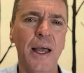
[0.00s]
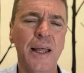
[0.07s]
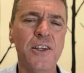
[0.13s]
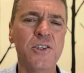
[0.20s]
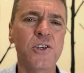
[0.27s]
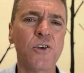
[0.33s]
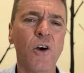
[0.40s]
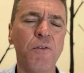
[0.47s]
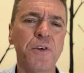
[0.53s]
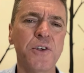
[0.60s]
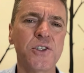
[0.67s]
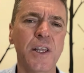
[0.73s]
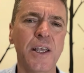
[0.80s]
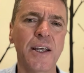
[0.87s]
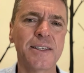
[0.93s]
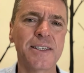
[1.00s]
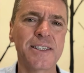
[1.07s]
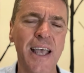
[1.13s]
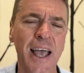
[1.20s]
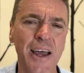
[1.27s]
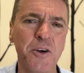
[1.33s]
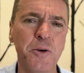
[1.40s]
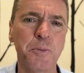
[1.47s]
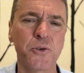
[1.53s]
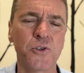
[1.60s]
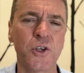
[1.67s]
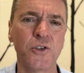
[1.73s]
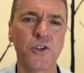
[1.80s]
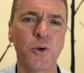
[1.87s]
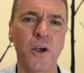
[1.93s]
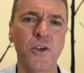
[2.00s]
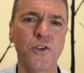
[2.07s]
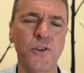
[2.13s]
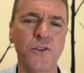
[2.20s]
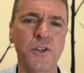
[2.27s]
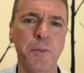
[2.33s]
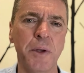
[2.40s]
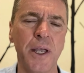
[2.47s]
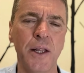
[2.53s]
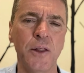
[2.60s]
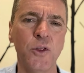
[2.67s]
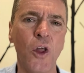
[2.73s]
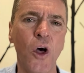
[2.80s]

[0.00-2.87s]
And this is obviously a terrible situation to be in.